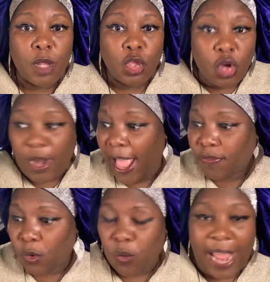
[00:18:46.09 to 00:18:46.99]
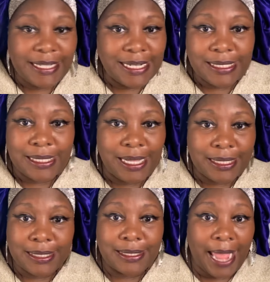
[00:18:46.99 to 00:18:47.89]
you're going to have to write these
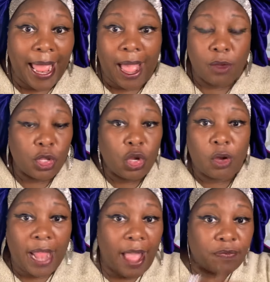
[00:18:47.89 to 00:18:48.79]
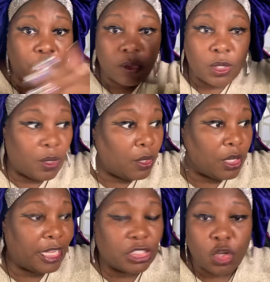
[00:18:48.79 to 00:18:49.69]
lists down and you're going to have to
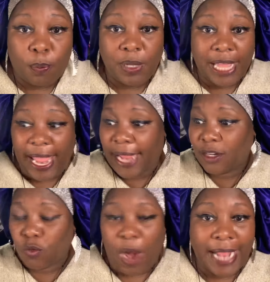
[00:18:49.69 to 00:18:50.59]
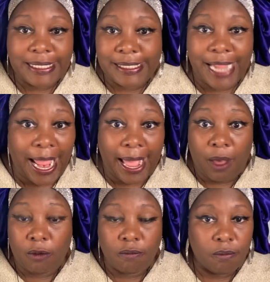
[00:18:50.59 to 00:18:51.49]
get your plan and write it down,